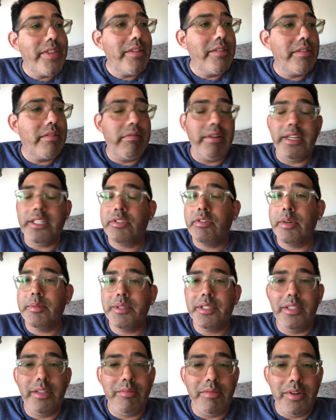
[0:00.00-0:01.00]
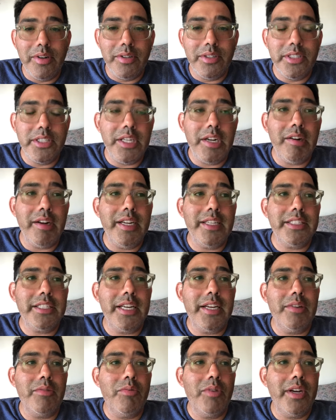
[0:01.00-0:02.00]
three trips to the World Series
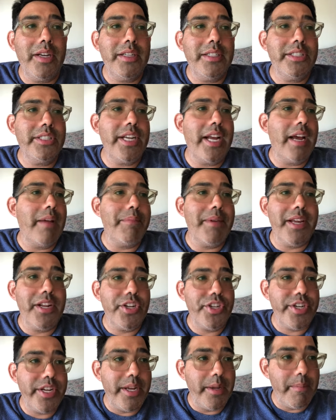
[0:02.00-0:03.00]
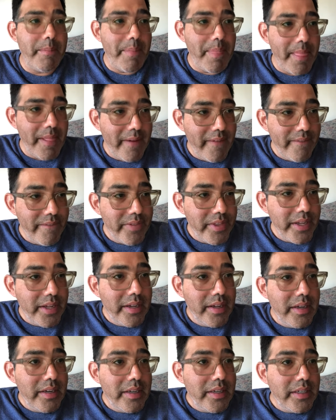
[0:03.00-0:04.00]
and one championship.
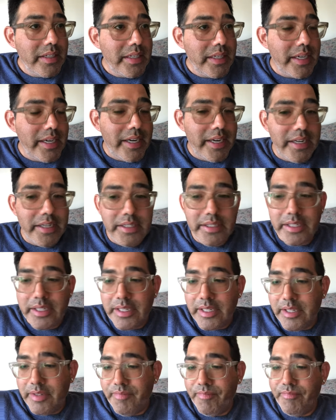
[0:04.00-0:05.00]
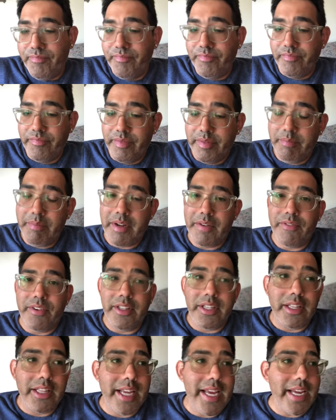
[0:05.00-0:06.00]
And but for
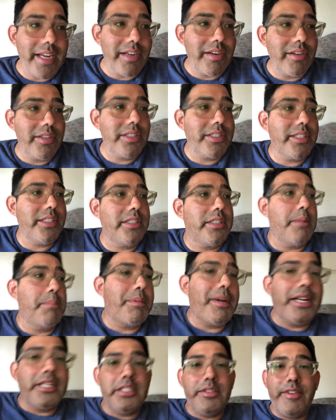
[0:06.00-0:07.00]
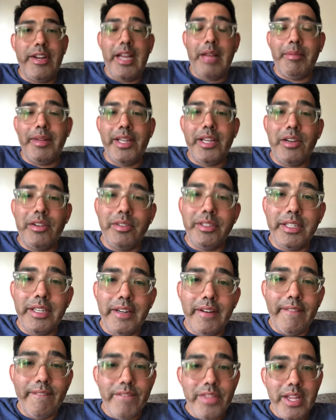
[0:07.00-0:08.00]
the Lakers, since the Buss family owned
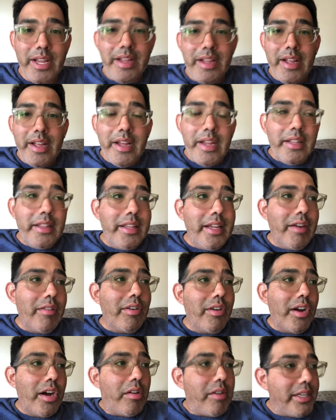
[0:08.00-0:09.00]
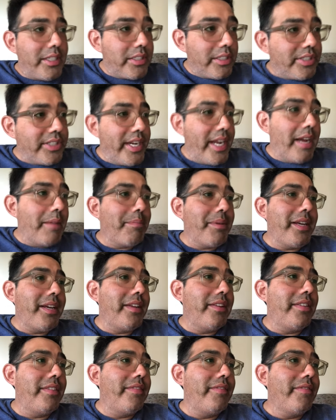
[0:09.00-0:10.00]
it, they were always a
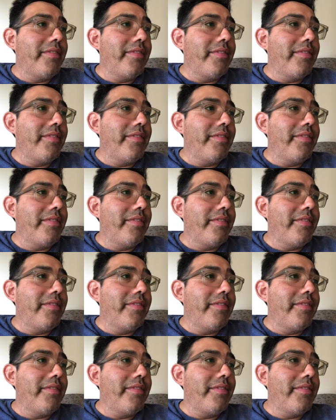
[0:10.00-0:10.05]
champion.